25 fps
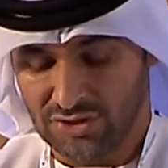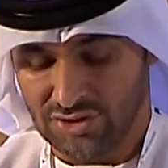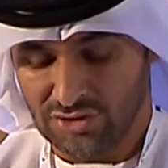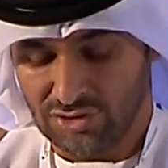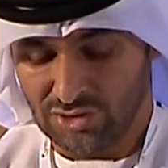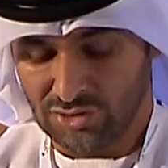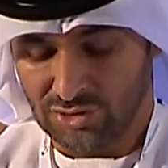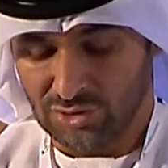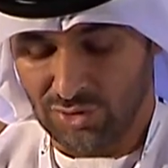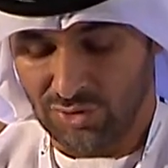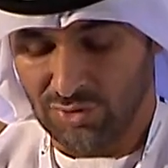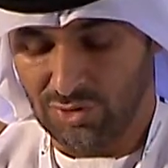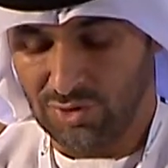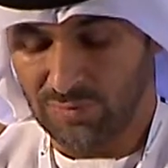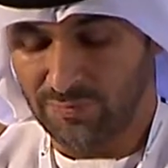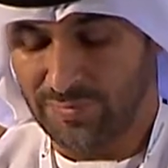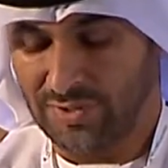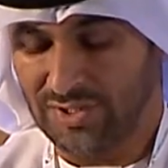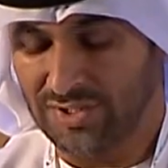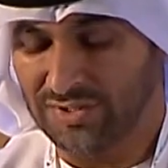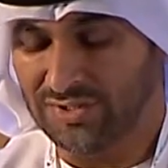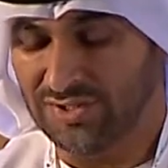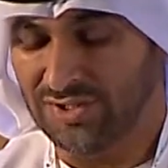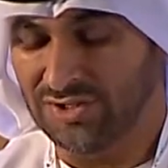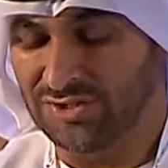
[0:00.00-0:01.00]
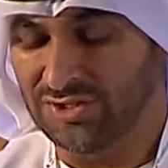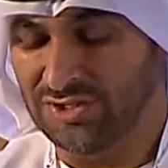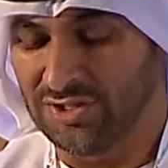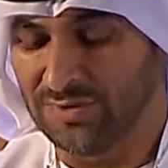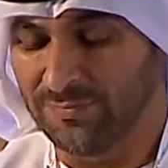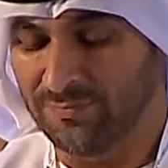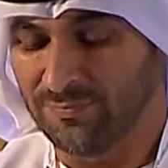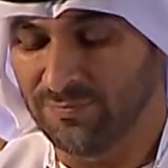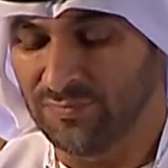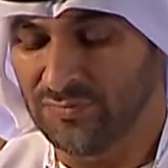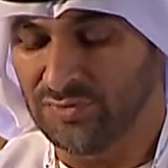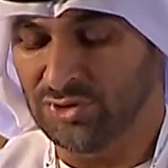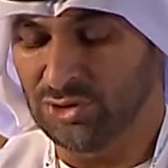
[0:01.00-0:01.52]
strong
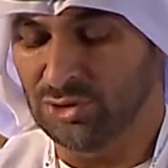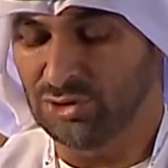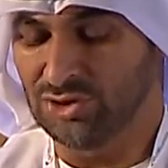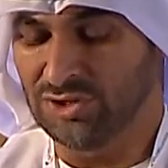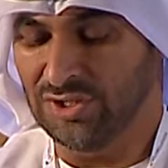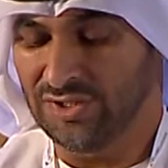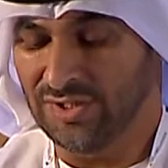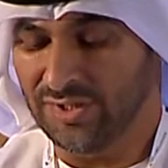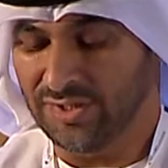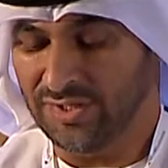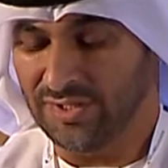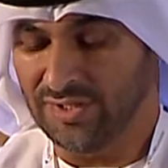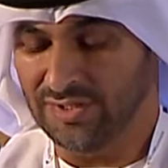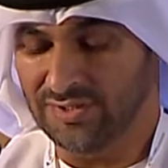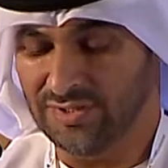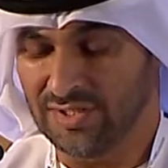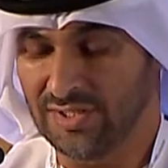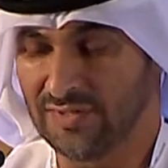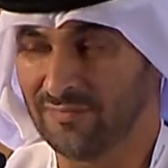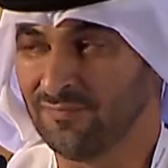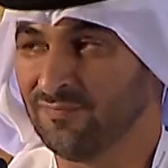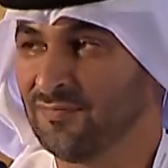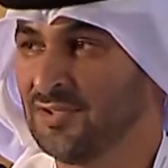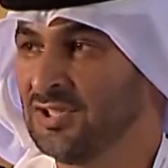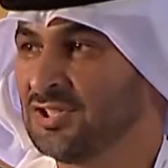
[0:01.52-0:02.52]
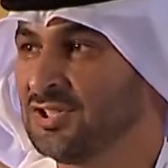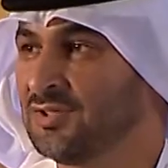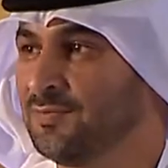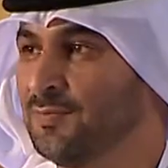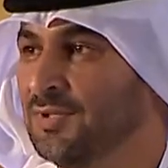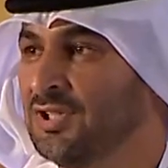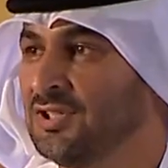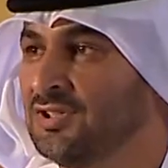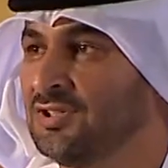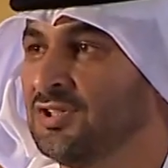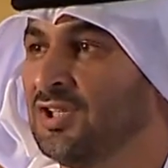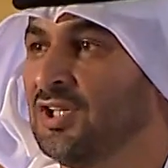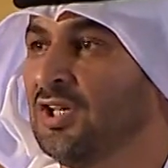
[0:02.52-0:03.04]
partnership to generate
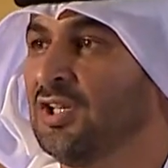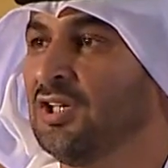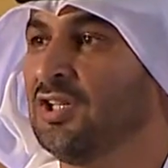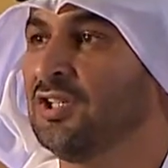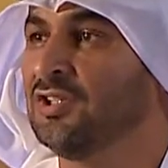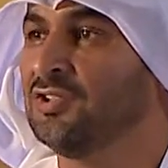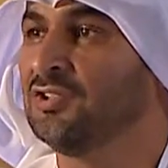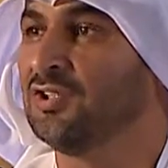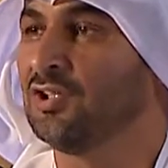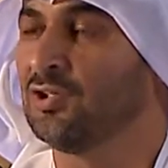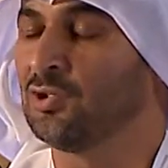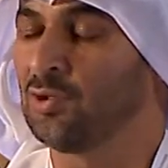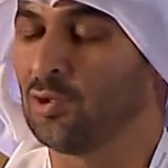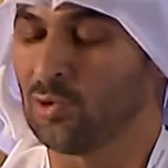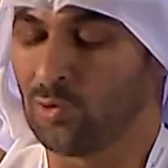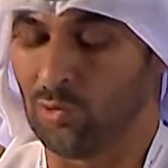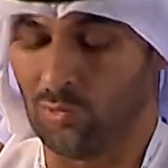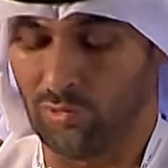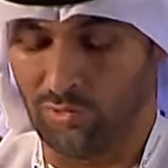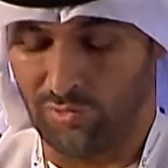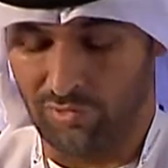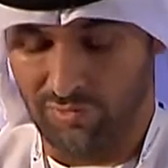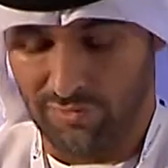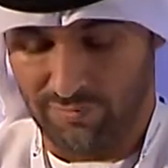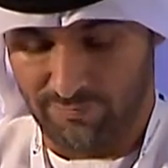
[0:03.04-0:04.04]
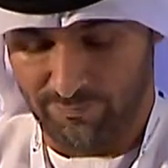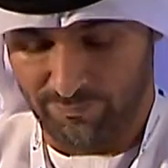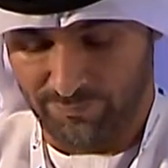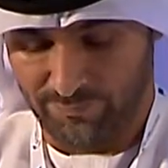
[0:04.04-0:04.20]
investment-led growth.